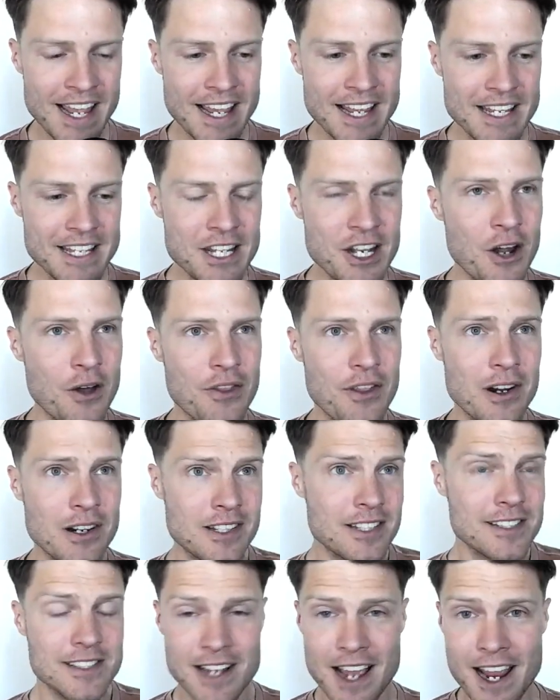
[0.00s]
you know, they're
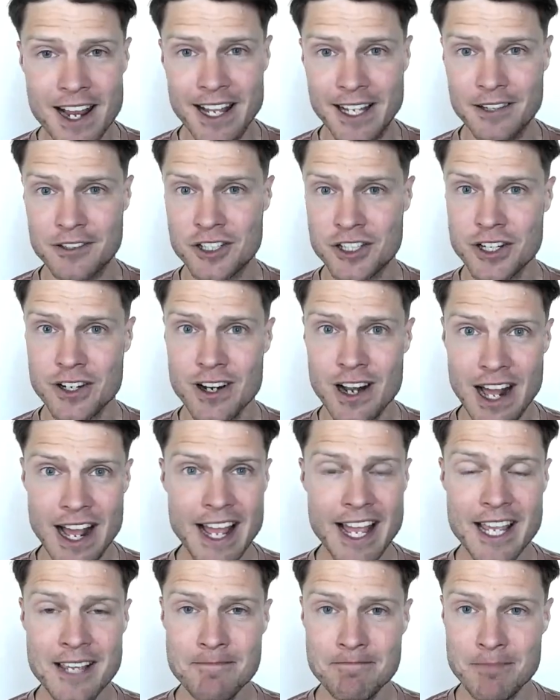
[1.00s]
deciding, should
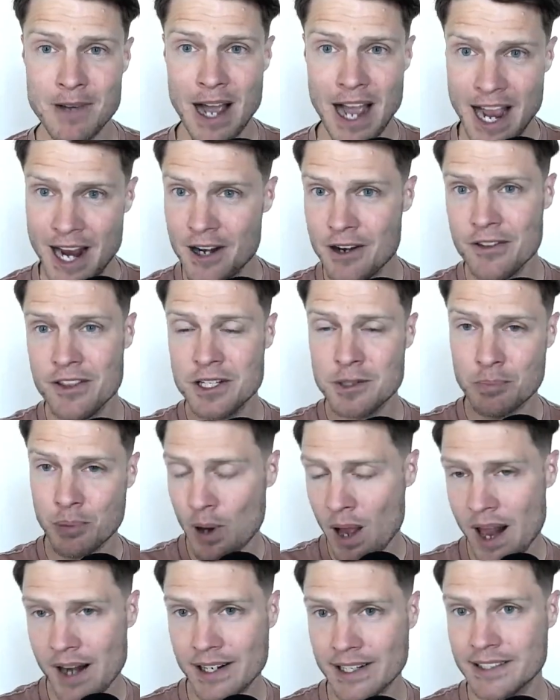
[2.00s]
I hire this
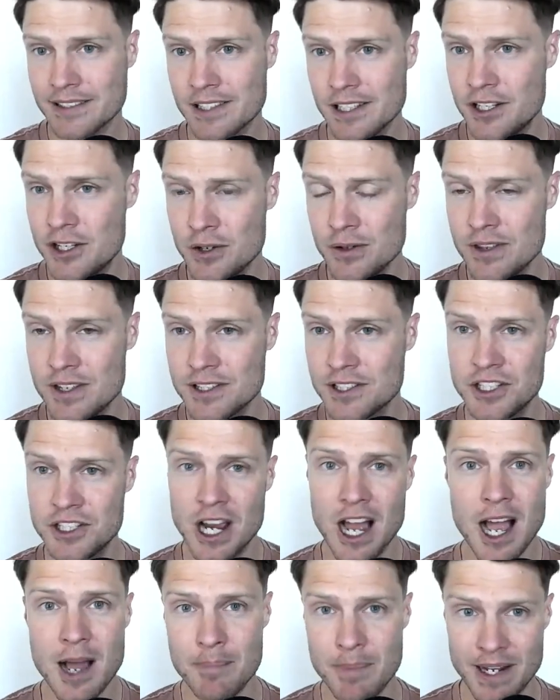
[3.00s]
product to do this
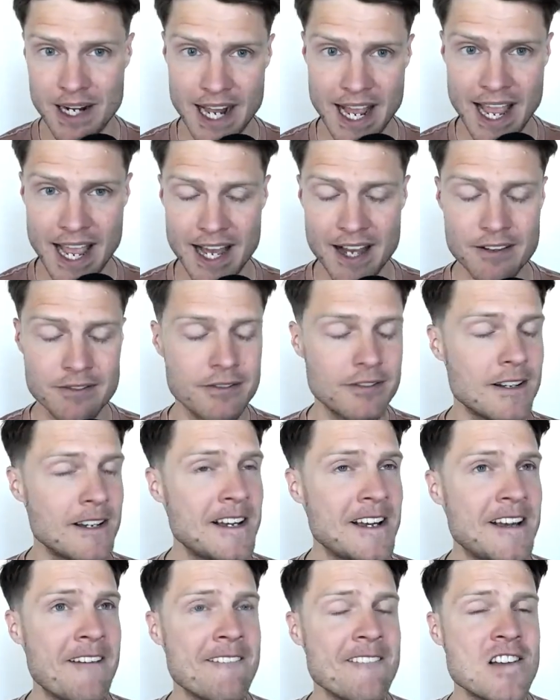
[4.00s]
job that I have?
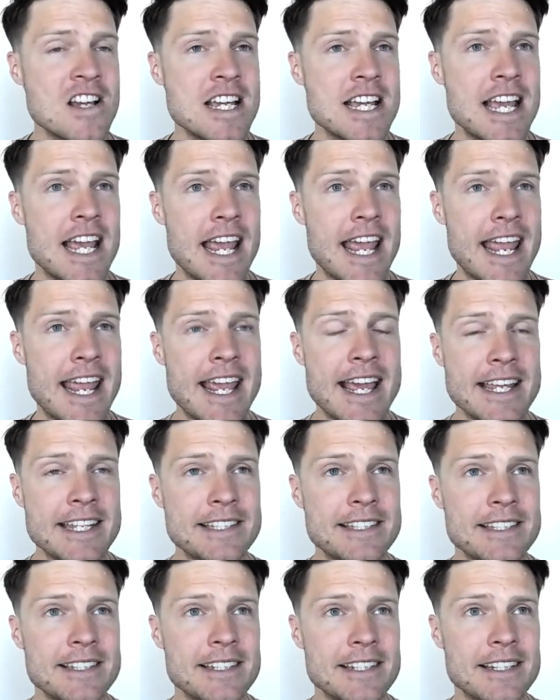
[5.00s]
And
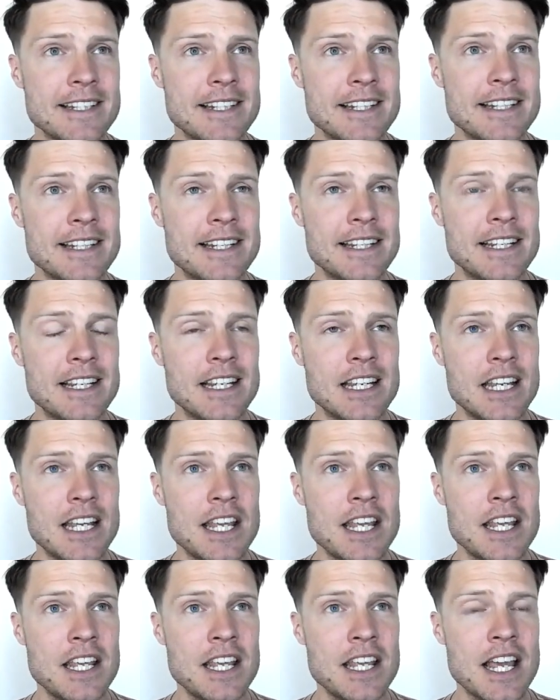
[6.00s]

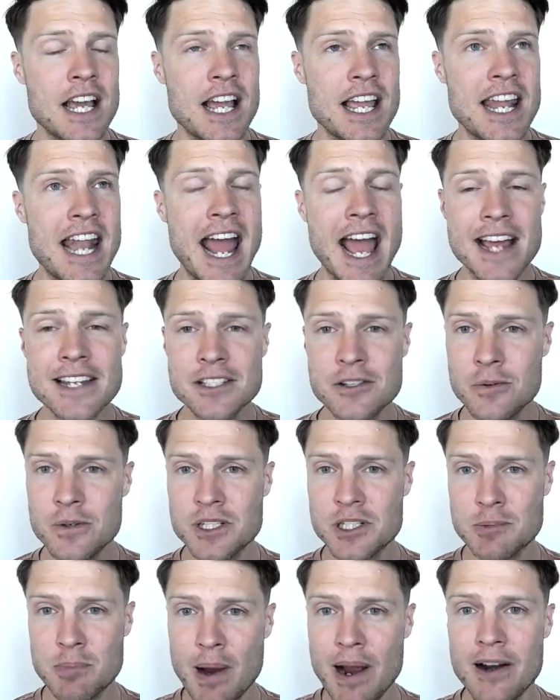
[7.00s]
it has to
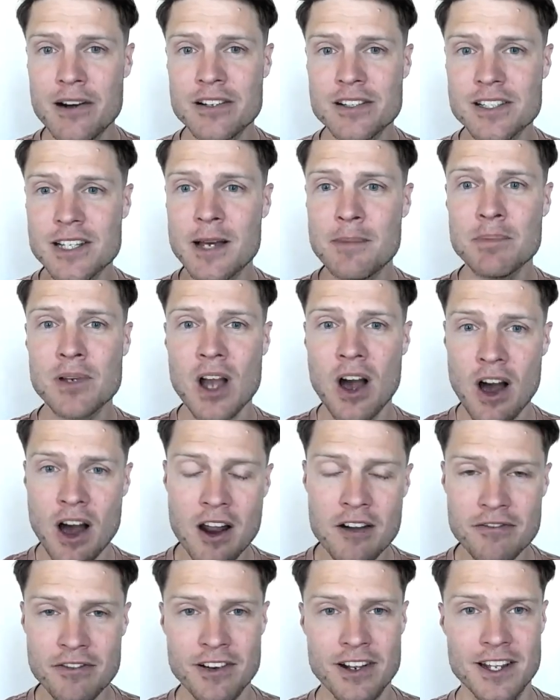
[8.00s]
inspire some
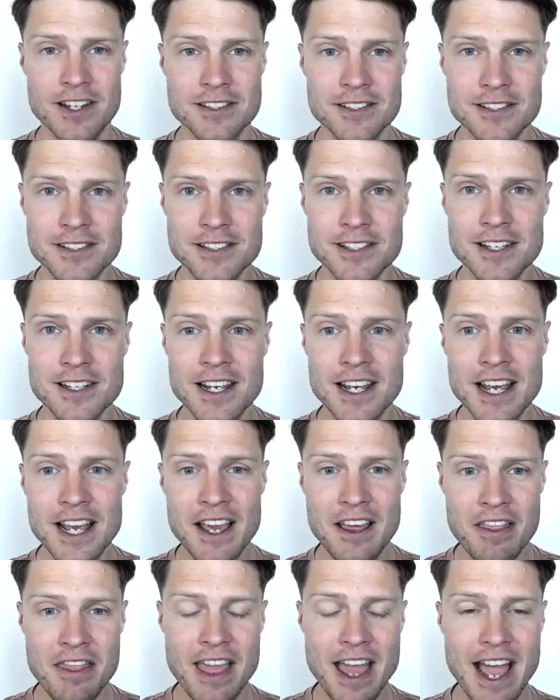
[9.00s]
confidence
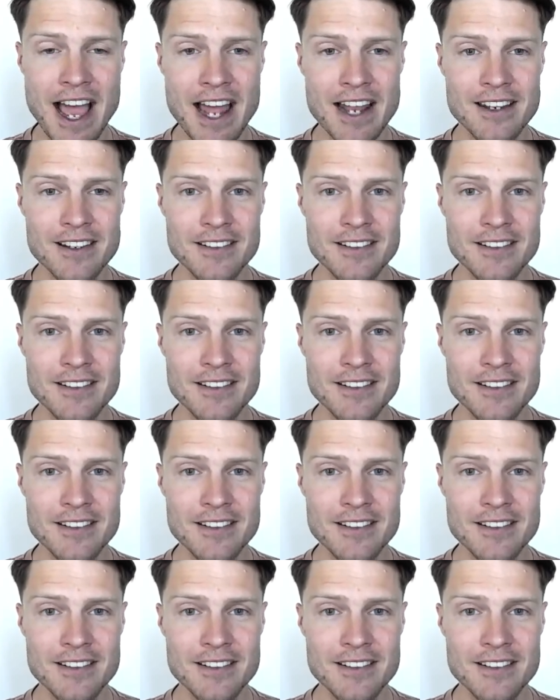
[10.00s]
that,